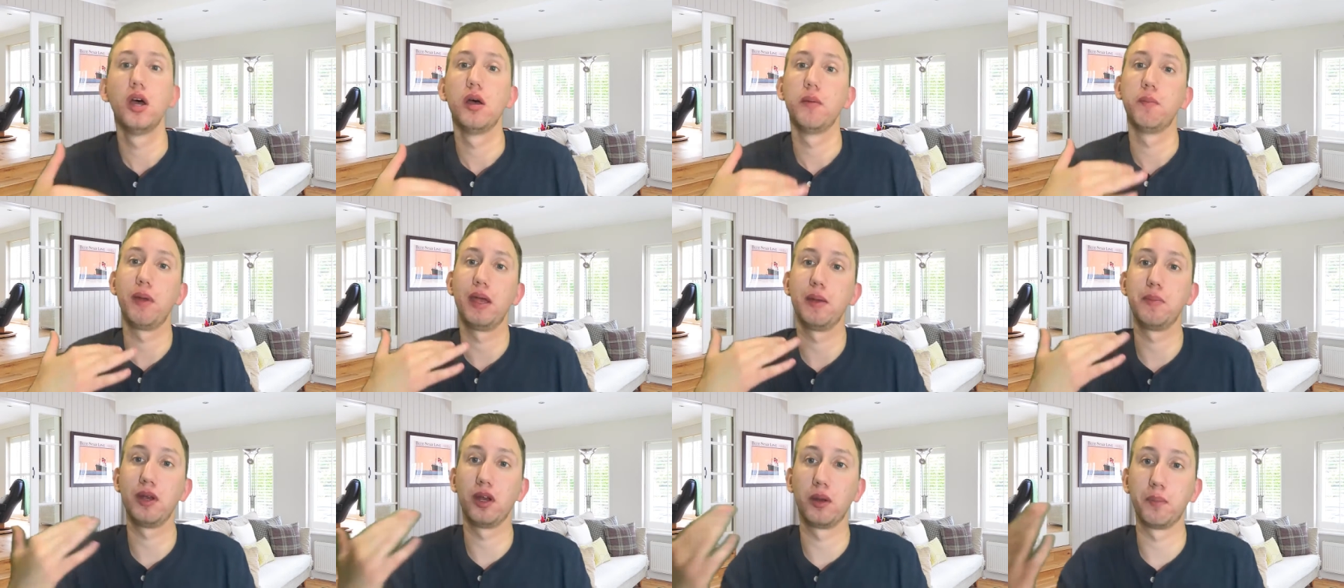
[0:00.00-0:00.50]

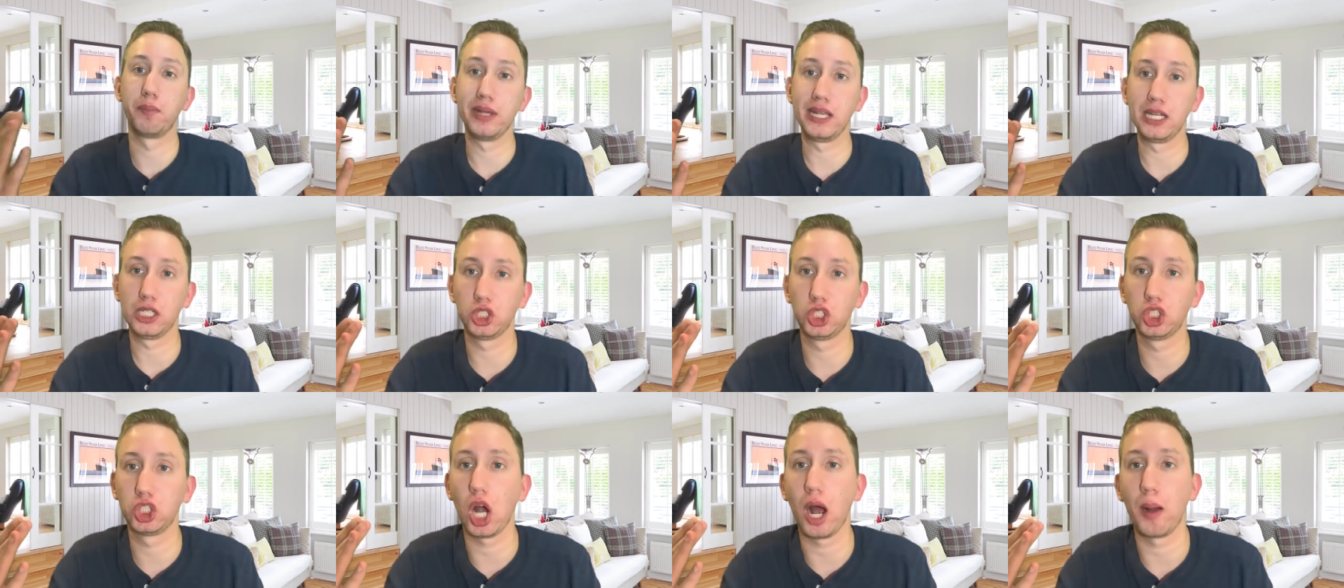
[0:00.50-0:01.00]
maybe are
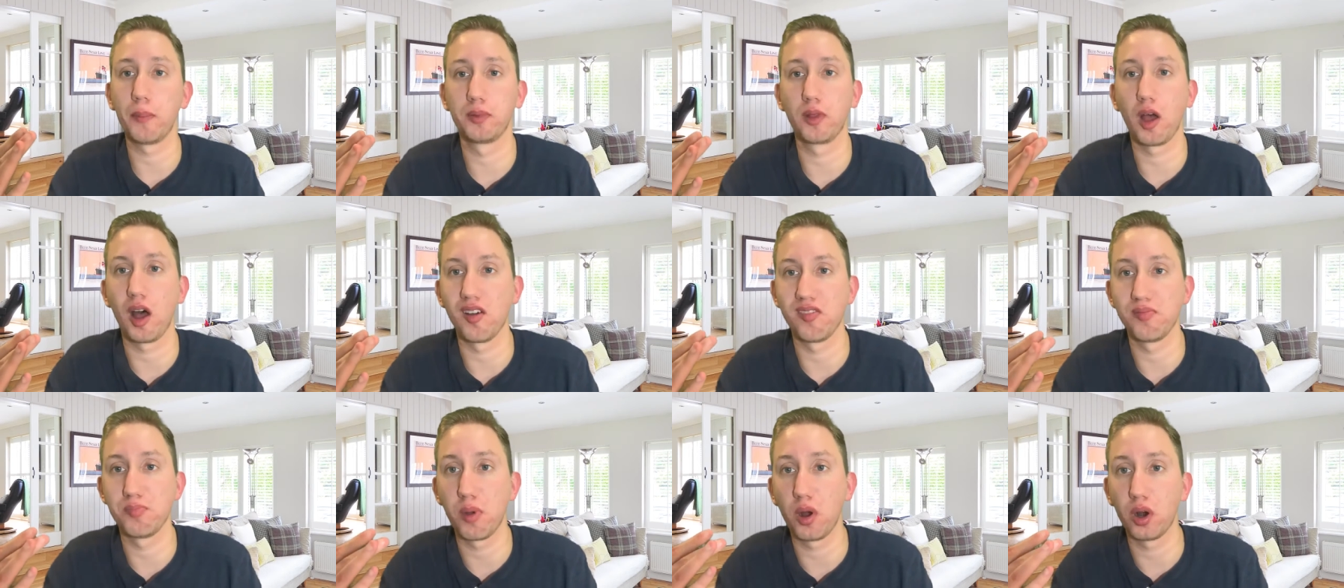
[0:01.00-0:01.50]
being shopped
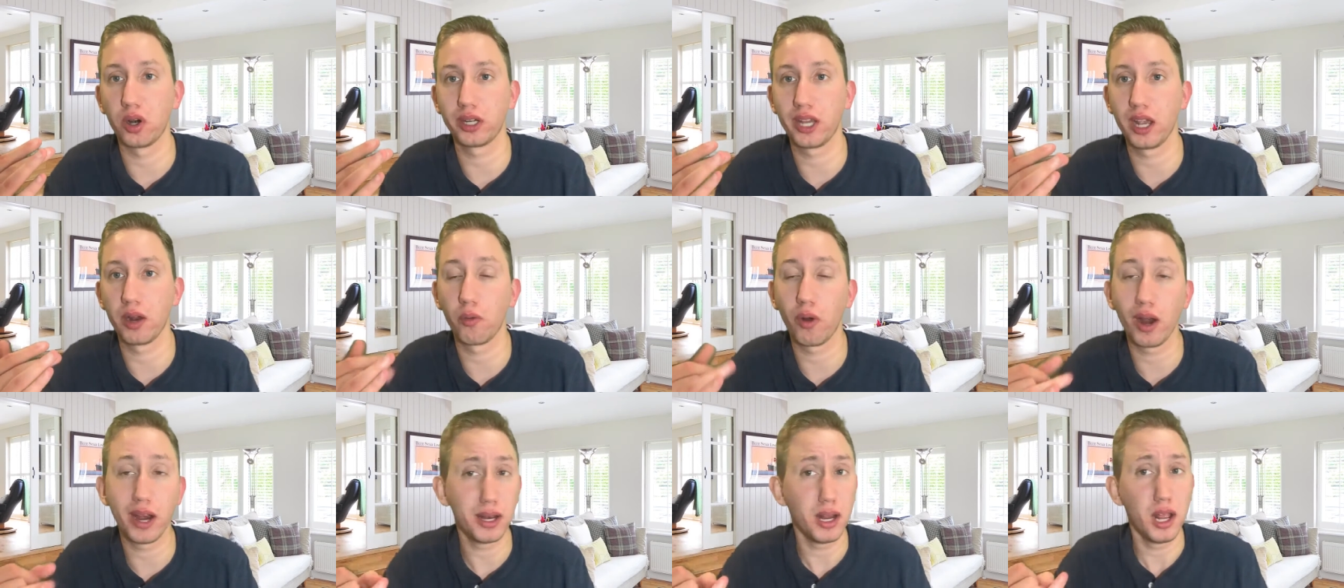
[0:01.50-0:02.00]
off
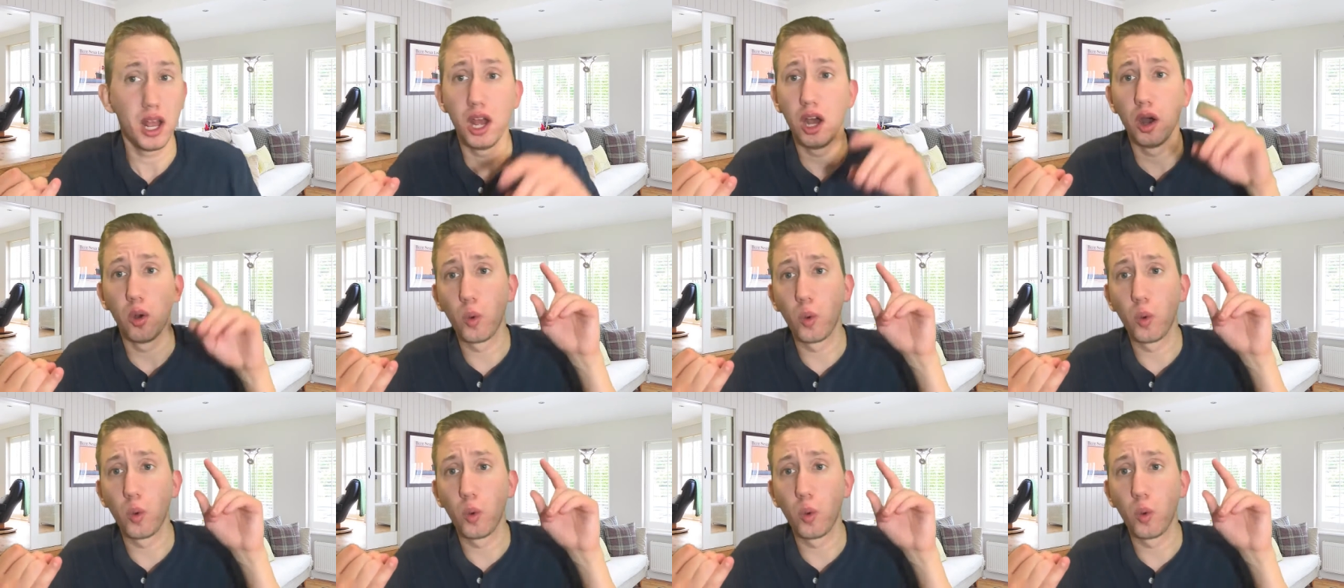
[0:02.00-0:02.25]
market, right?